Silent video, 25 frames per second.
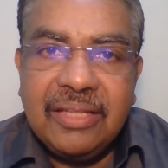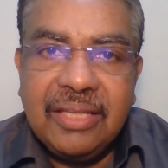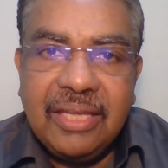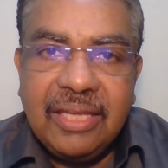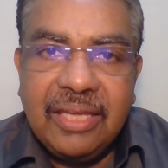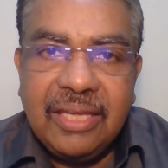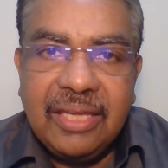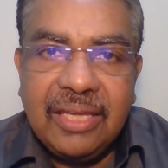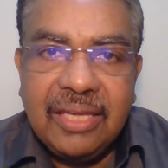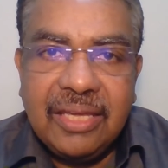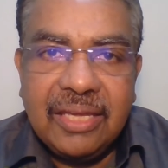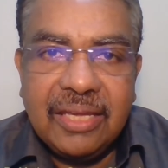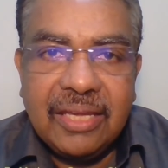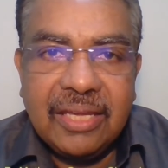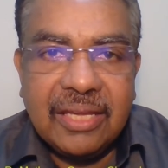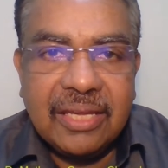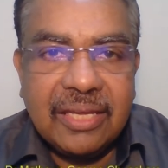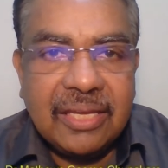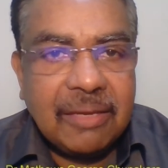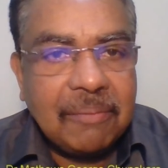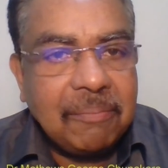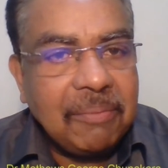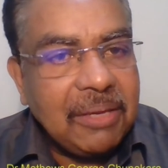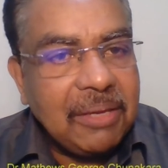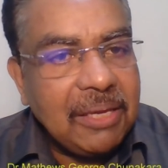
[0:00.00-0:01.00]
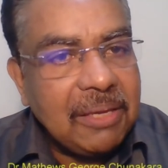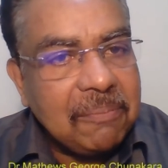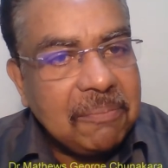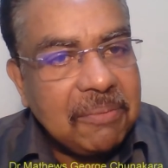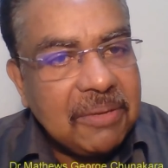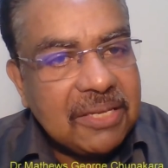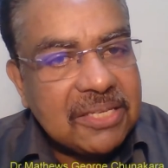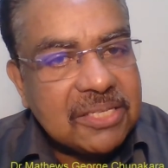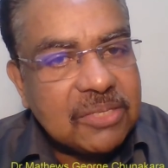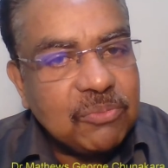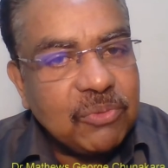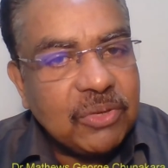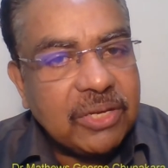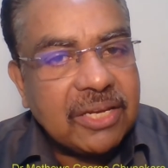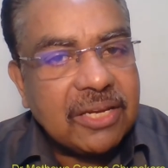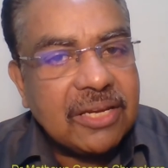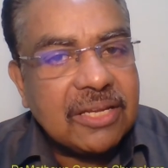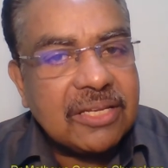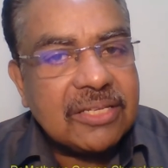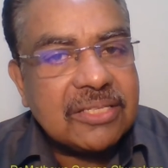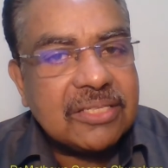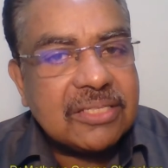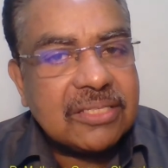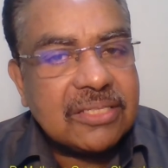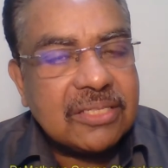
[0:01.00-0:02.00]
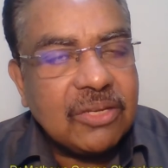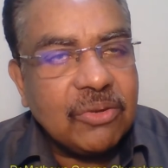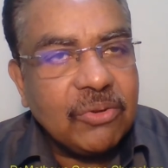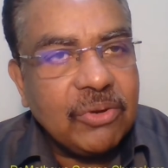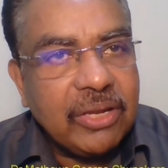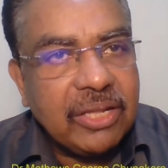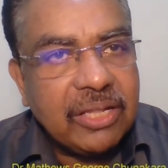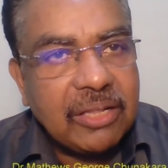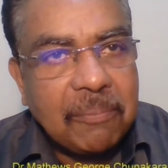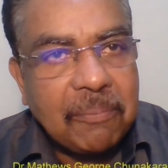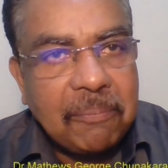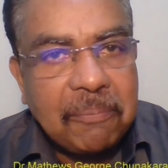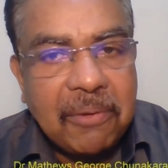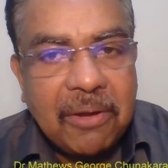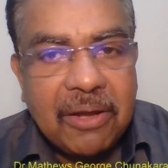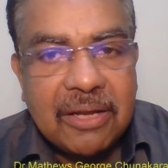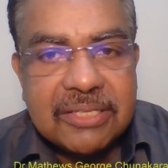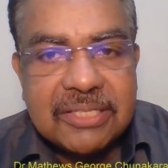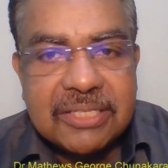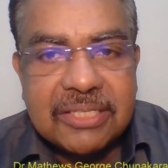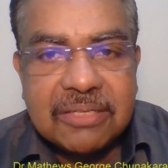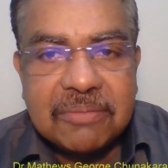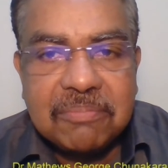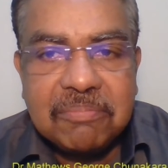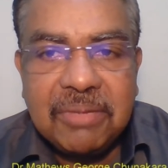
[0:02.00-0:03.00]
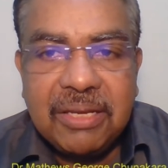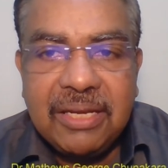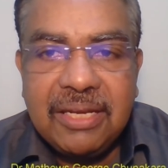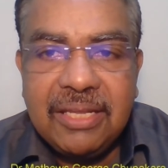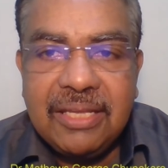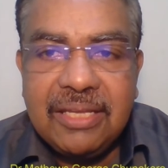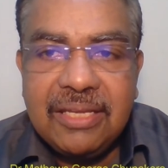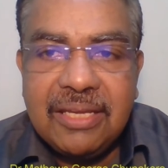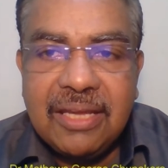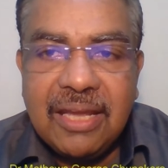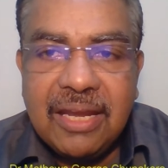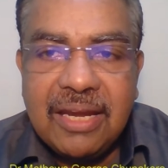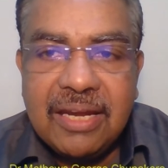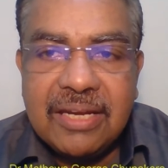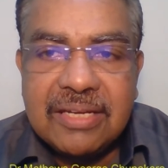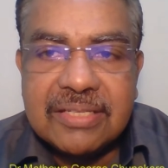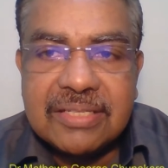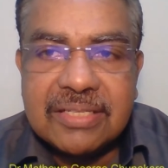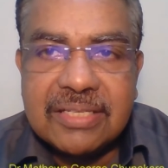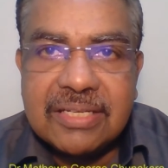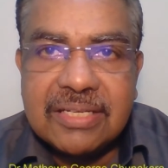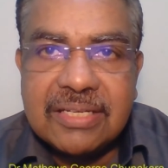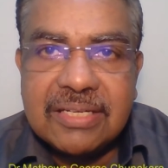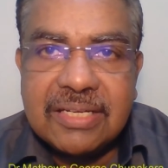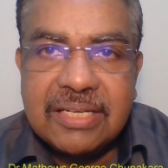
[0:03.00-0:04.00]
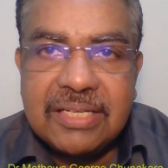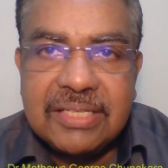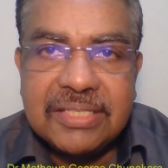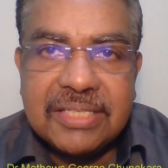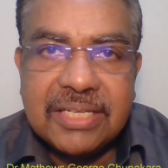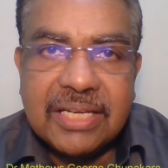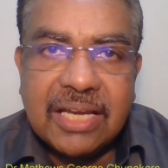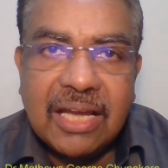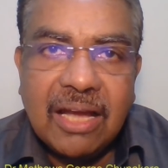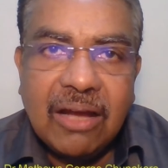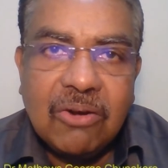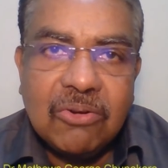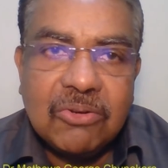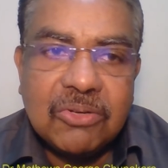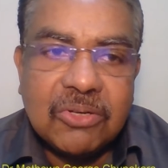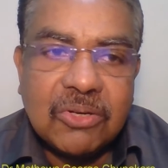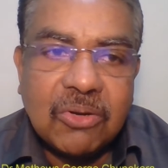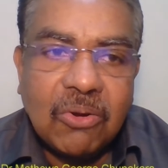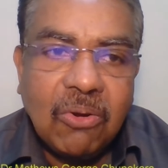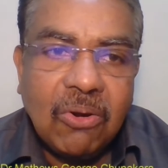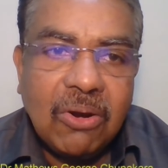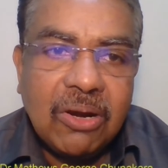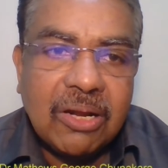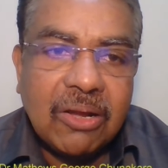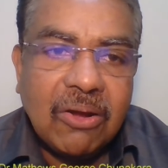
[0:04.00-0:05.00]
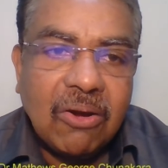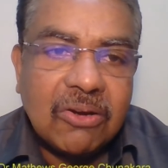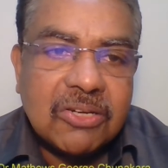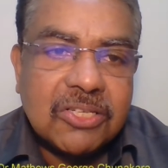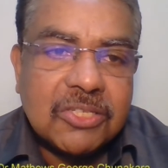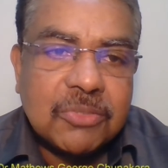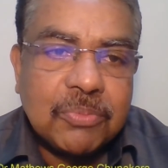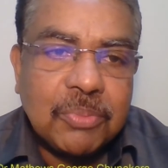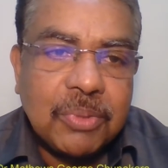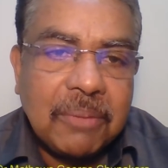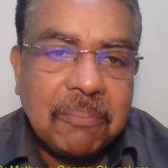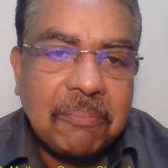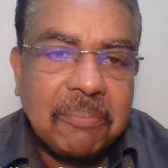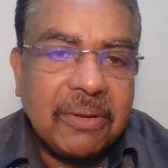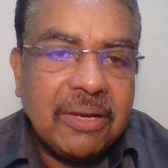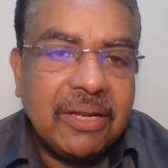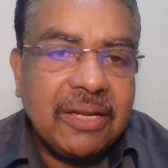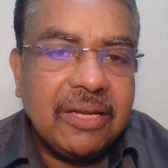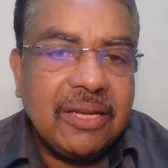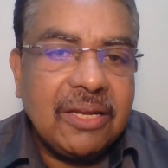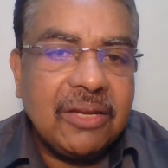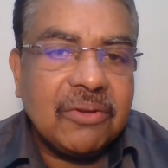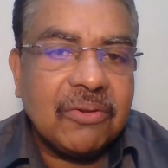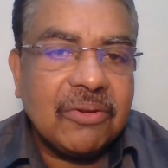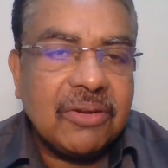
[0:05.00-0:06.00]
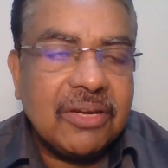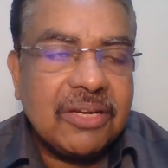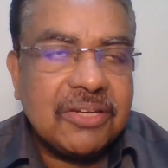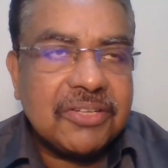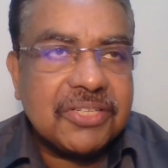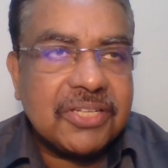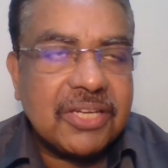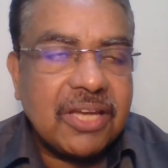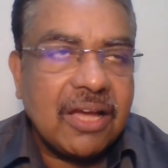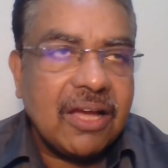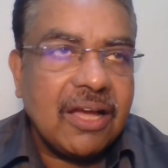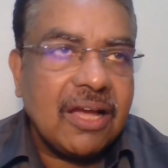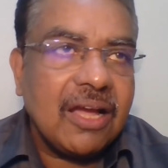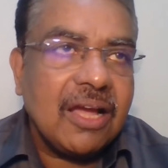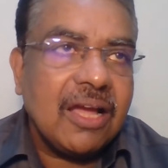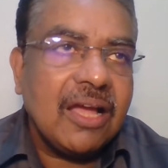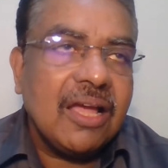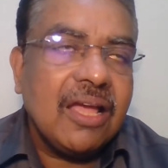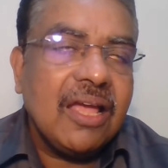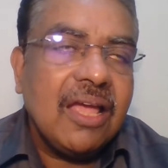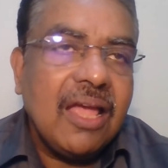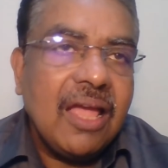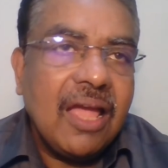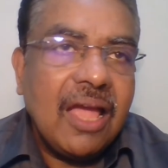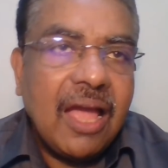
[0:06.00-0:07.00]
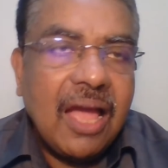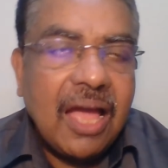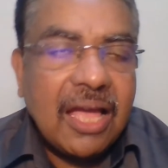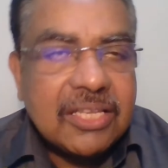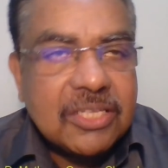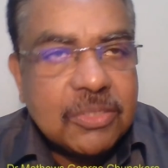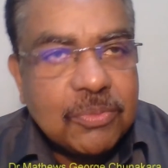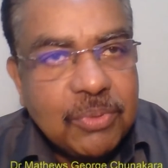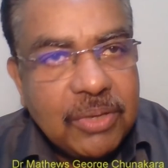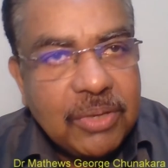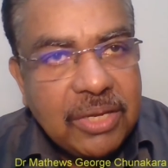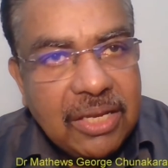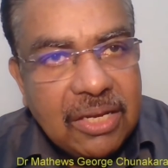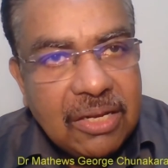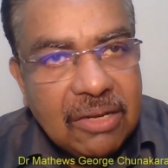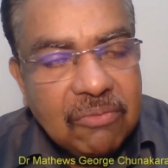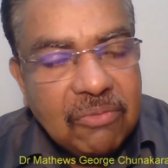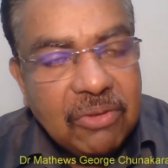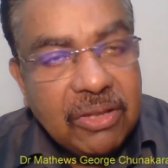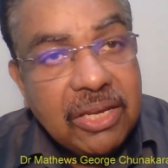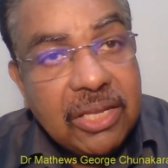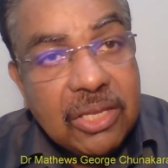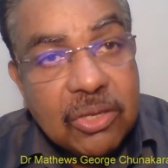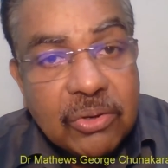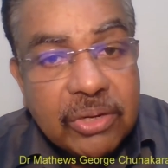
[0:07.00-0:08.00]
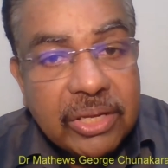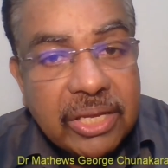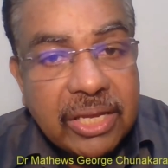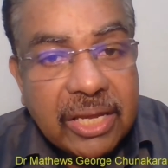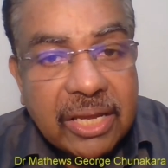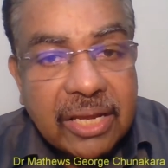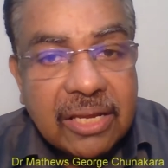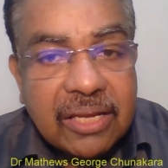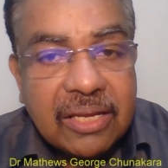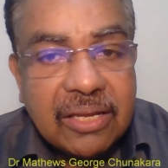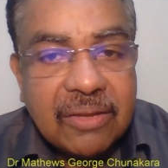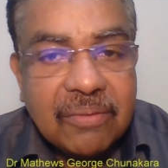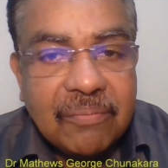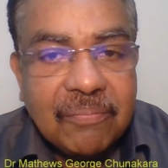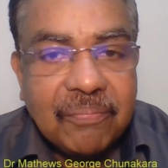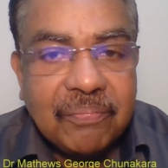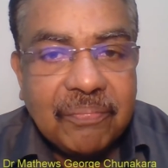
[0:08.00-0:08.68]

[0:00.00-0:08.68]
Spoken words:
The GPIB's witness during the past many years in reaching out to all God's people in Indonesia has been very unique.